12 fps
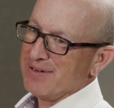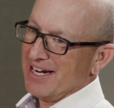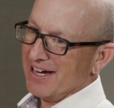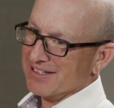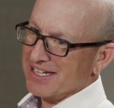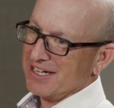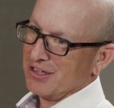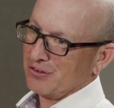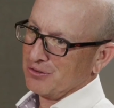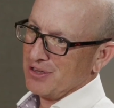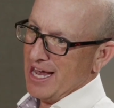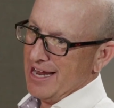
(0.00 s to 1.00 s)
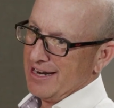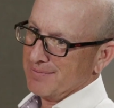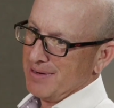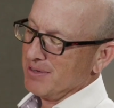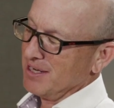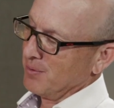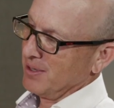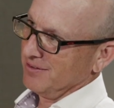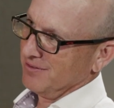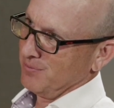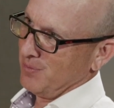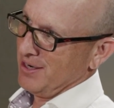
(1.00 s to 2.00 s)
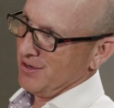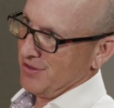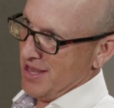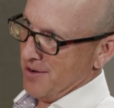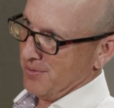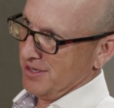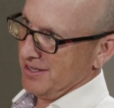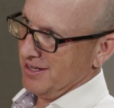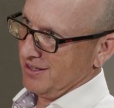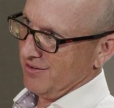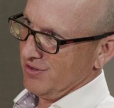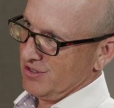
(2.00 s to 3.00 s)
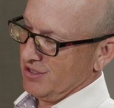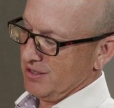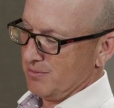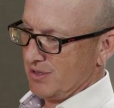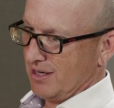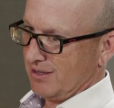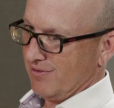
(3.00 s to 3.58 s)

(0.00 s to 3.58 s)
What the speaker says: I mean, I'll take you through that. Maybe I wait on that one. And I'll give it to you.